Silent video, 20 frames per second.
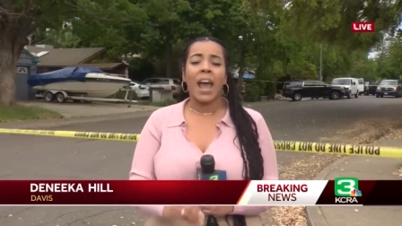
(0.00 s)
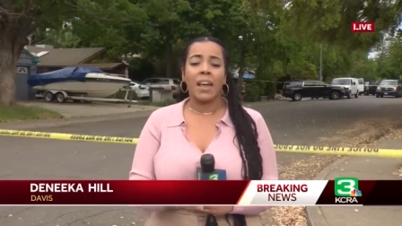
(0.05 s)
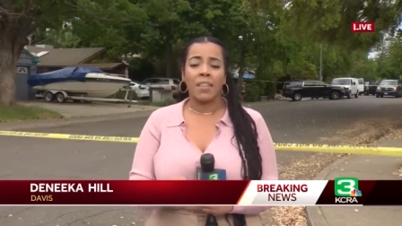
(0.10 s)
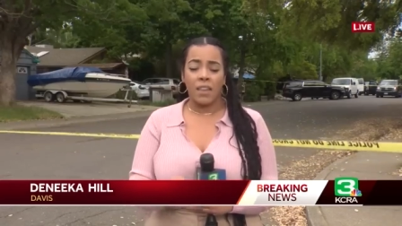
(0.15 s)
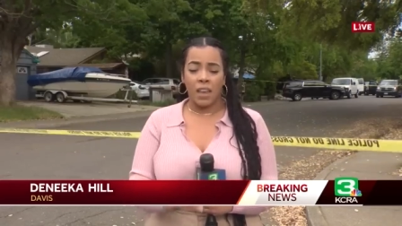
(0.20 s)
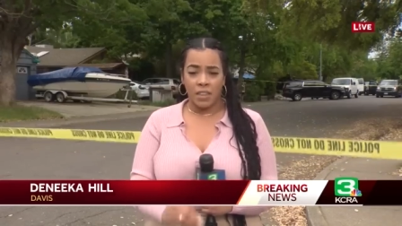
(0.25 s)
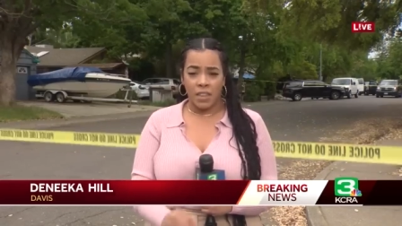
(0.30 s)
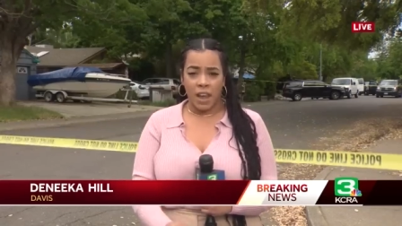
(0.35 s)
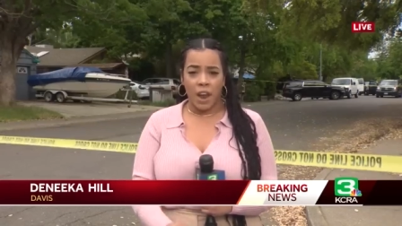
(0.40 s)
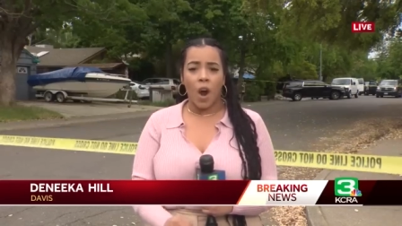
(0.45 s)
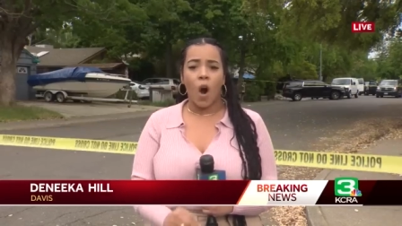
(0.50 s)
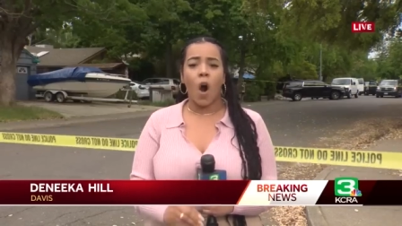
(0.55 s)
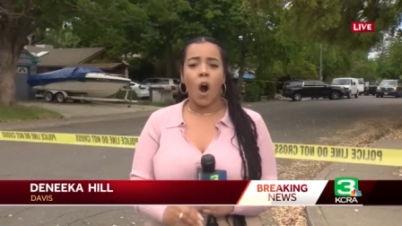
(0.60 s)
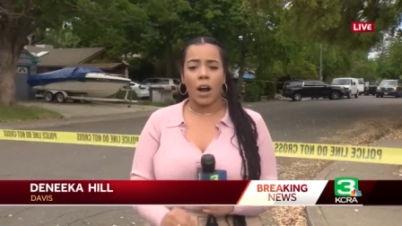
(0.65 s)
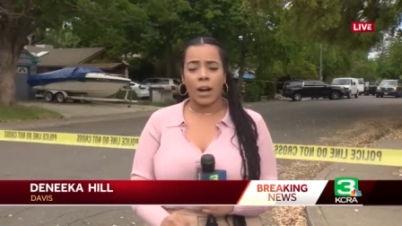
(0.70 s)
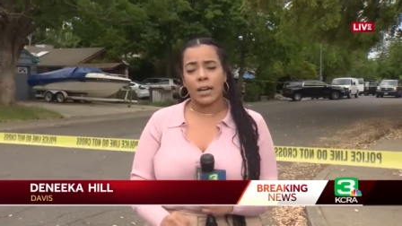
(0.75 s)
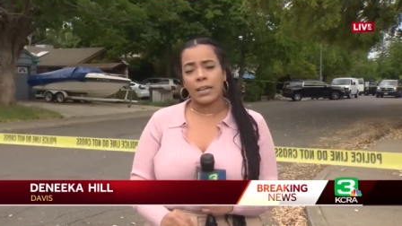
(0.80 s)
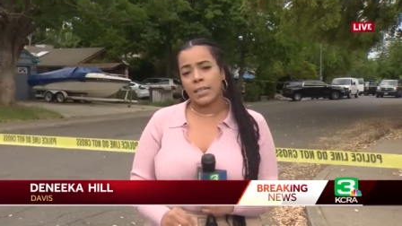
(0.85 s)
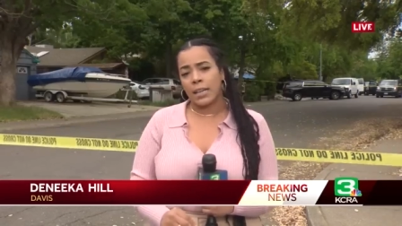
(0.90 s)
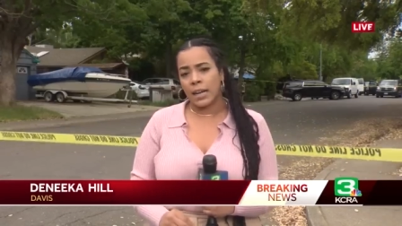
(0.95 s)
and that they
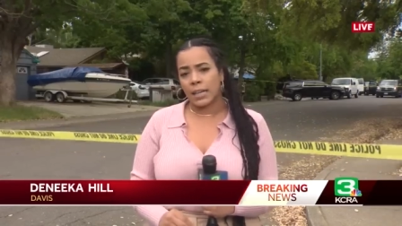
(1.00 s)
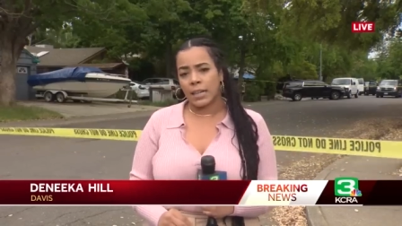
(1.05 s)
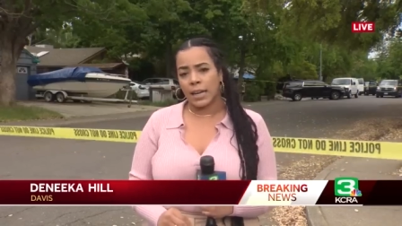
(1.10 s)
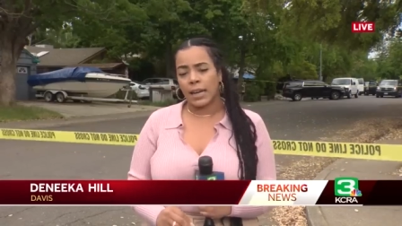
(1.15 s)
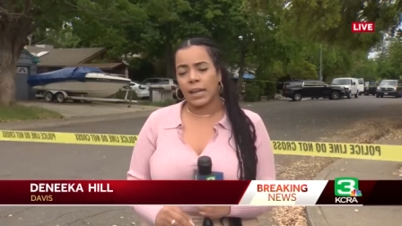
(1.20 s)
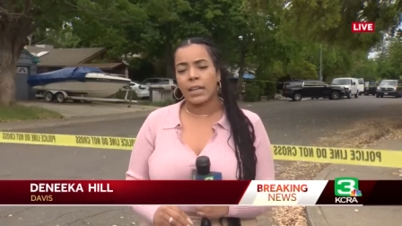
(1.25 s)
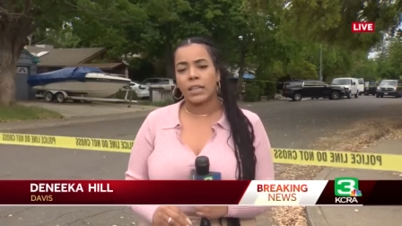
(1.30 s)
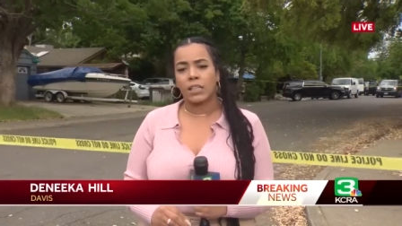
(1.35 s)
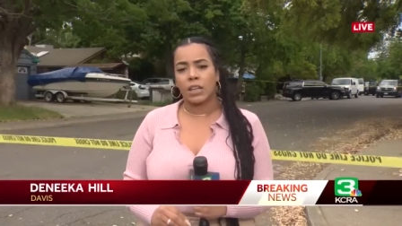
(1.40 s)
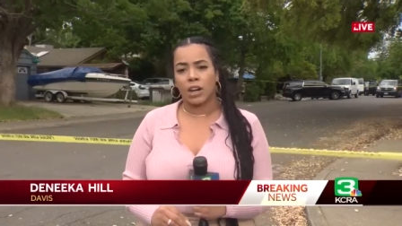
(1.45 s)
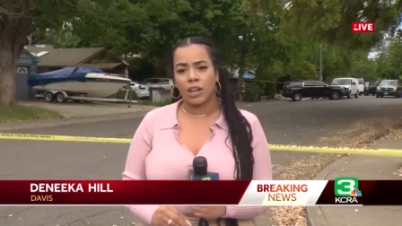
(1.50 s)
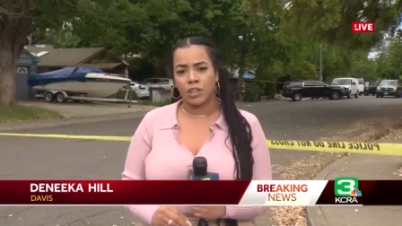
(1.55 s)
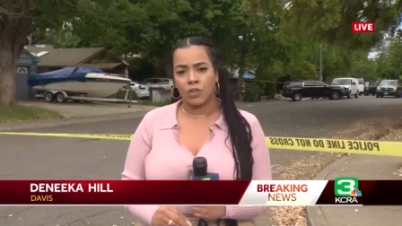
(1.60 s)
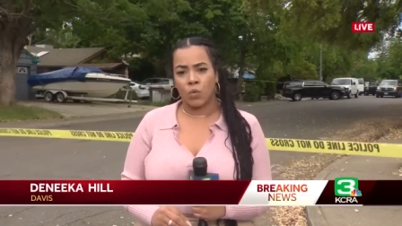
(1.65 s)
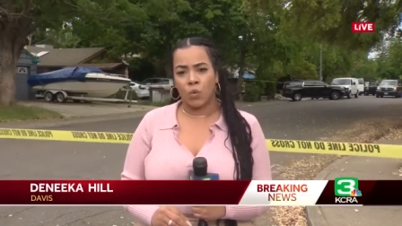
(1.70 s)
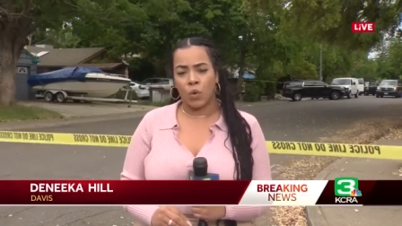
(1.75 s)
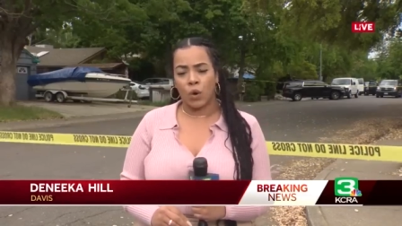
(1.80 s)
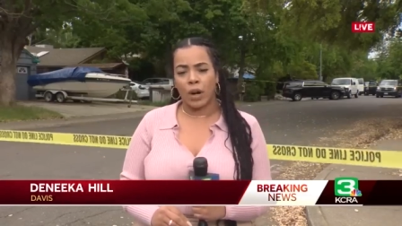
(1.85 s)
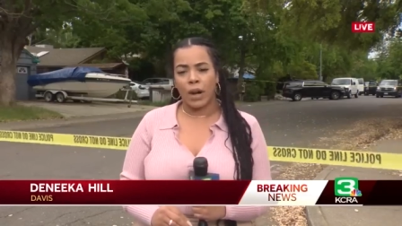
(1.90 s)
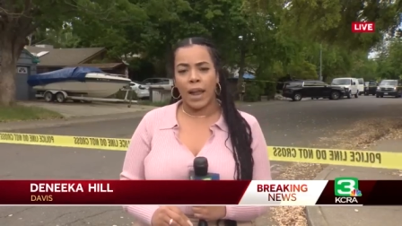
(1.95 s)
are conducting a search
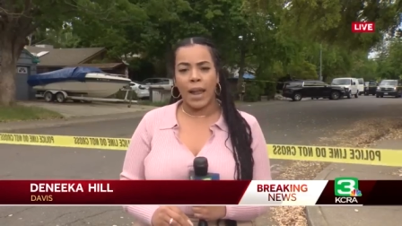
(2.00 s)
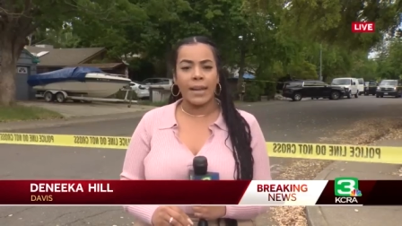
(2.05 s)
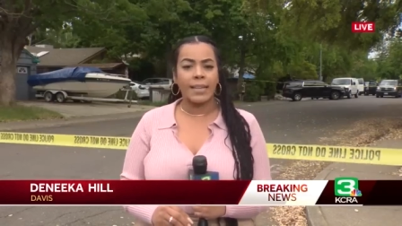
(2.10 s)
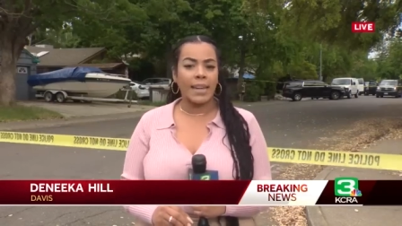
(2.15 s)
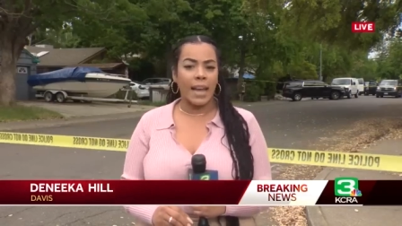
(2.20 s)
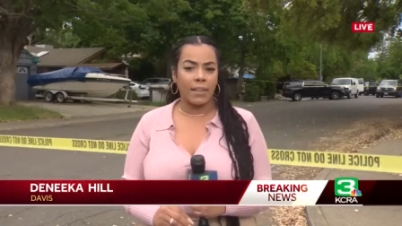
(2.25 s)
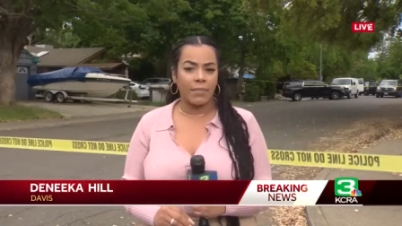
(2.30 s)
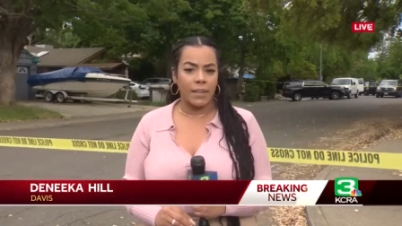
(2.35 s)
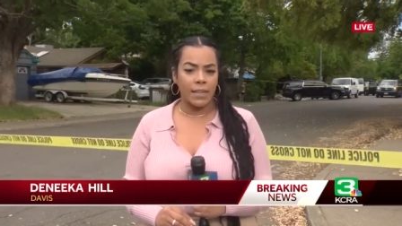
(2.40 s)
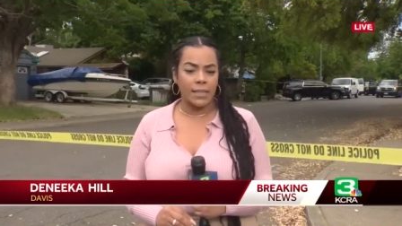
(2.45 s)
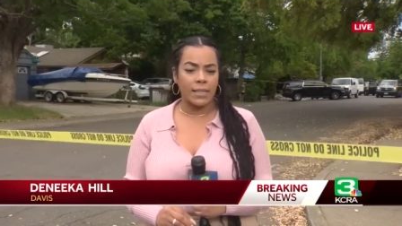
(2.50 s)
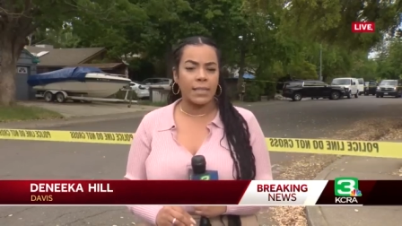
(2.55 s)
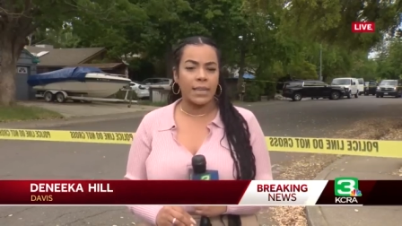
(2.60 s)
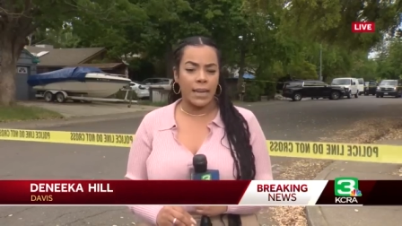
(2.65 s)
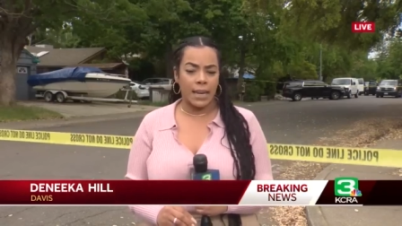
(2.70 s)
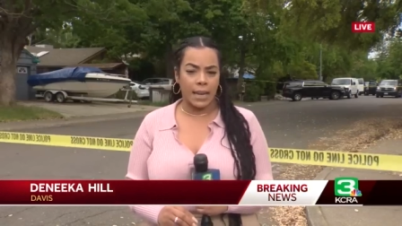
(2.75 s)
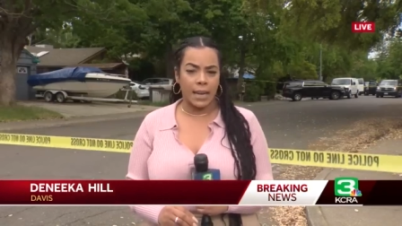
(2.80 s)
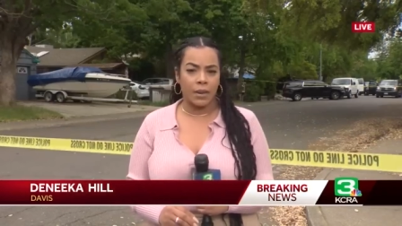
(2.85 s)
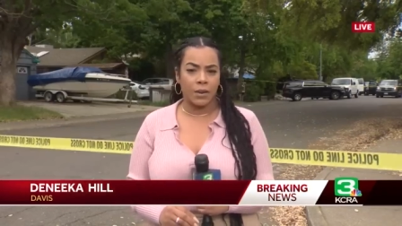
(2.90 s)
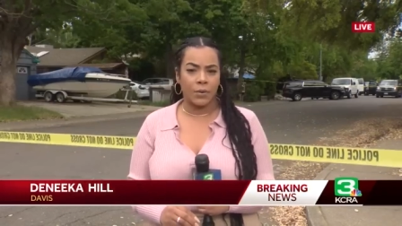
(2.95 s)
warrant. In Davis,
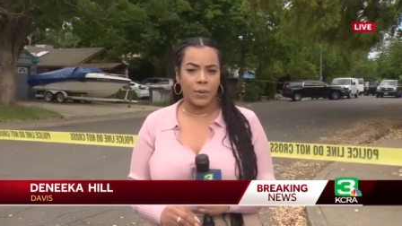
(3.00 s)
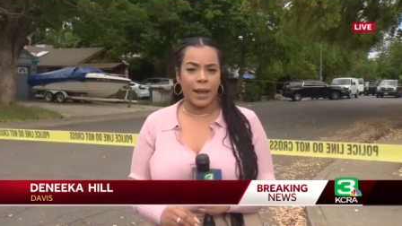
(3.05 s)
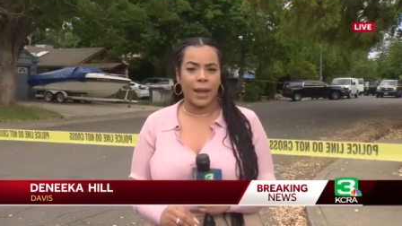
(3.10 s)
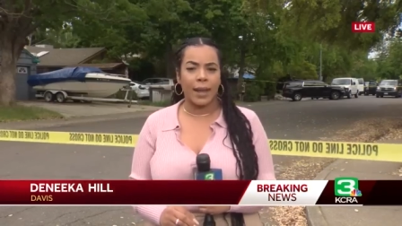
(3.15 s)
Danica Hill,